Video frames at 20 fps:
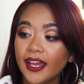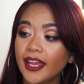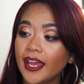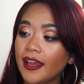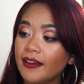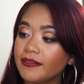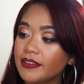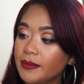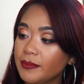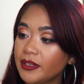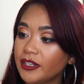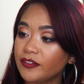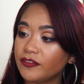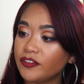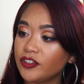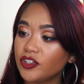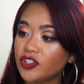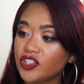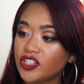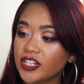I have them in a
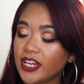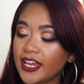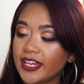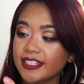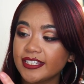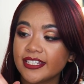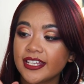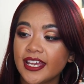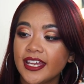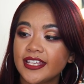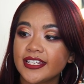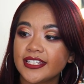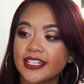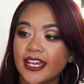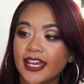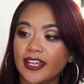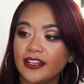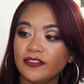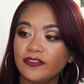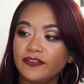few shades,
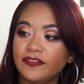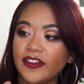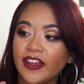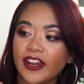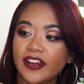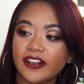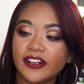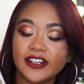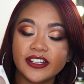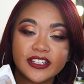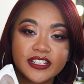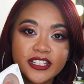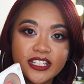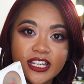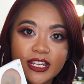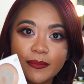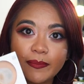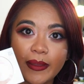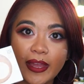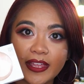10 Fair,
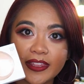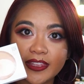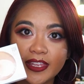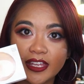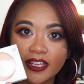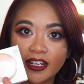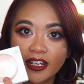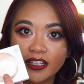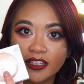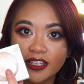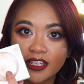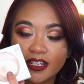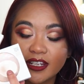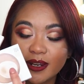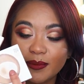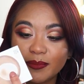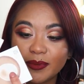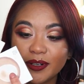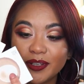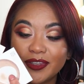Deep, and then the
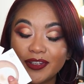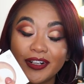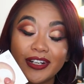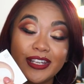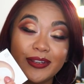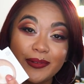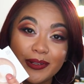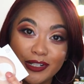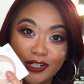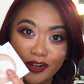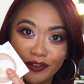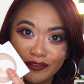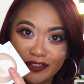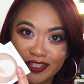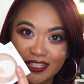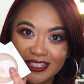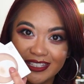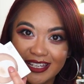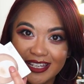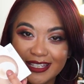number 30, which
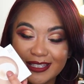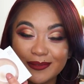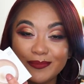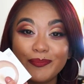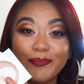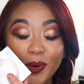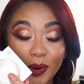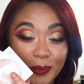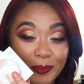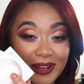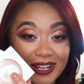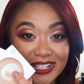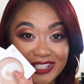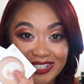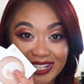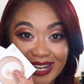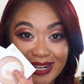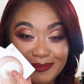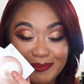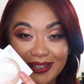obviously is more my
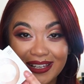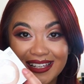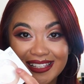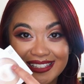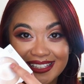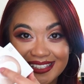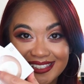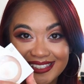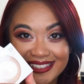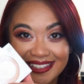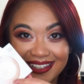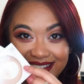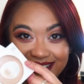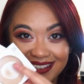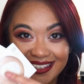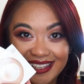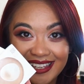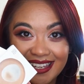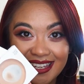shade because it's like